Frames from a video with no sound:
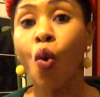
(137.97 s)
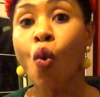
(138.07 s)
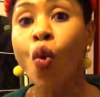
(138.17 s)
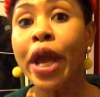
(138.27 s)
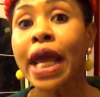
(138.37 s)

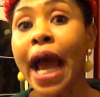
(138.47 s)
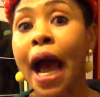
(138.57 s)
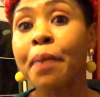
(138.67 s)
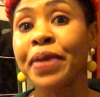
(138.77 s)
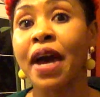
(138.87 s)
We
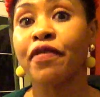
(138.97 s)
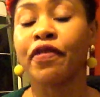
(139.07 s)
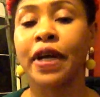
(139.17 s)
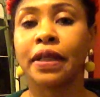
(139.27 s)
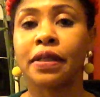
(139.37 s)
are
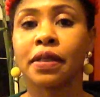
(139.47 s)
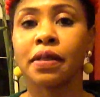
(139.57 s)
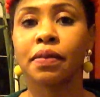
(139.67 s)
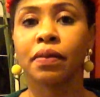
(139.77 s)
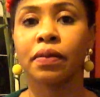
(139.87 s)
Biafrans.
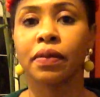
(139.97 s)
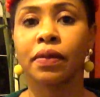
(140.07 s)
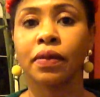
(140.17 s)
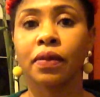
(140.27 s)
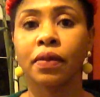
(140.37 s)

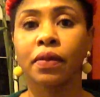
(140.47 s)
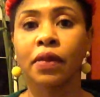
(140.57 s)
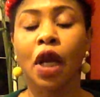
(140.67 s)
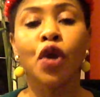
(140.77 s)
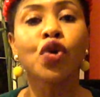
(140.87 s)

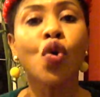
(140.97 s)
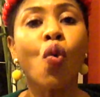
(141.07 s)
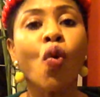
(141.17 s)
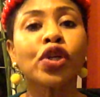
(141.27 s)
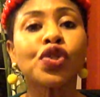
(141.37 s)
You
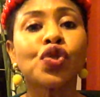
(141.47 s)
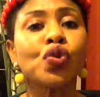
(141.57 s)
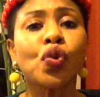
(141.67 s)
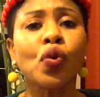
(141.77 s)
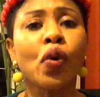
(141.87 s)
want
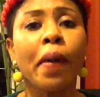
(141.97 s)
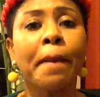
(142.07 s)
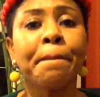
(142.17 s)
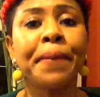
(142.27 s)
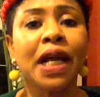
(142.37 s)
to
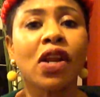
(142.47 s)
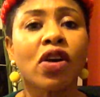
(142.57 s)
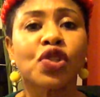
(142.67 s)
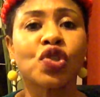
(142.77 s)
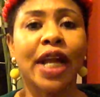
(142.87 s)

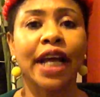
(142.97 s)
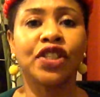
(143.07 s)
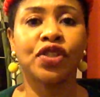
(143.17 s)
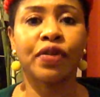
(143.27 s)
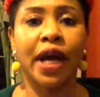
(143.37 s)
belong to
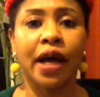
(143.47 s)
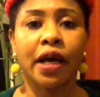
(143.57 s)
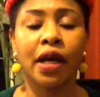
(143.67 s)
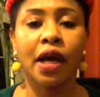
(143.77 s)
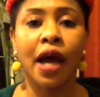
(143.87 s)
Nigeria,
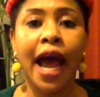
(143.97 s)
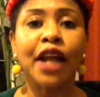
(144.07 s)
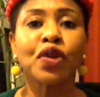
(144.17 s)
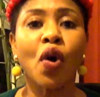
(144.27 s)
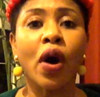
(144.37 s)

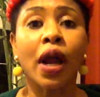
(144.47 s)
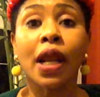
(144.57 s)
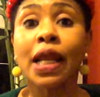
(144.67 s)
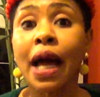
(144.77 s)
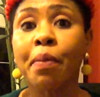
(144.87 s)
and you're
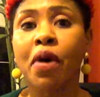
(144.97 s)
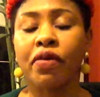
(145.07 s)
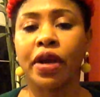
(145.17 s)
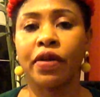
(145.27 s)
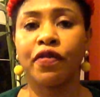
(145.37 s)

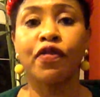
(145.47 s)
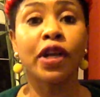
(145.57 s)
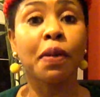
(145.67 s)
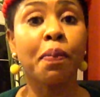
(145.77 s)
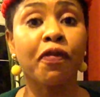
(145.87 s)
clamoring for
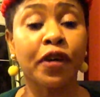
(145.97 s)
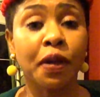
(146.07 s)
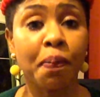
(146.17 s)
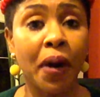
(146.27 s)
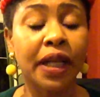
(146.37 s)

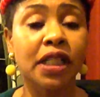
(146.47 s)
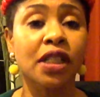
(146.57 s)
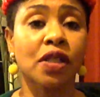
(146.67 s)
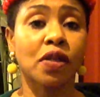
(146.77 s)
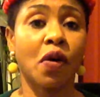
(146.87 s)
the
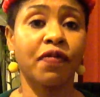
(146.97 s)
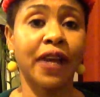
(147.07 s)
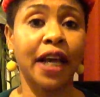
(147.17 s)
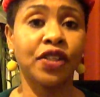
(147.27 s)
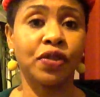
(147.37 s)
politics of
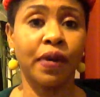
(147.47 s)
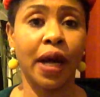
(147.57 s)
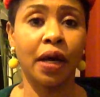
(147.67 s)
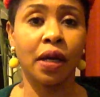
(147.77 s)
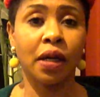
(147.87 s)

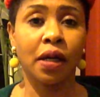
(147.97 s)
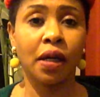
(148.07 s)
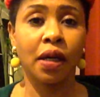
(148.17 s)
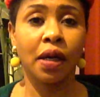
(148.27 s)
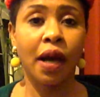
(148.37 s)
Nigeria,
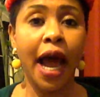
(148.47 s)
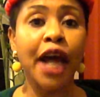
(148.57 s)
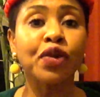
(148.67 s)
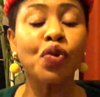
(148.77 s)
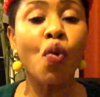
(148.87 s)

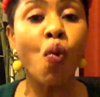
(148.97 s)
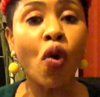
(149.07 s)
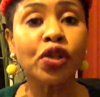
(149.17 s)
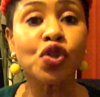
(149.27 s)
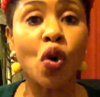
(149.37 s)
and you
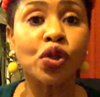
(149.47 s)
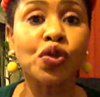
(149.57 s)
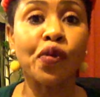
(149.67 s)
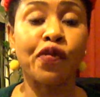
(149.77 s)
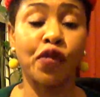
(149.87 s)
want us
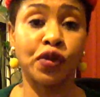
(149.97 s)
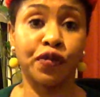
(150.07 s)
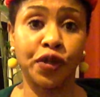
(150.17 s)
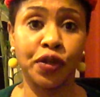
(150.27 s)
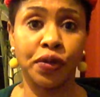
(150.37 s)
to vote
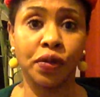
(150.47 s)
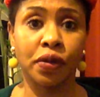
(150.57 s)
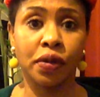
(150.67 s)
for you.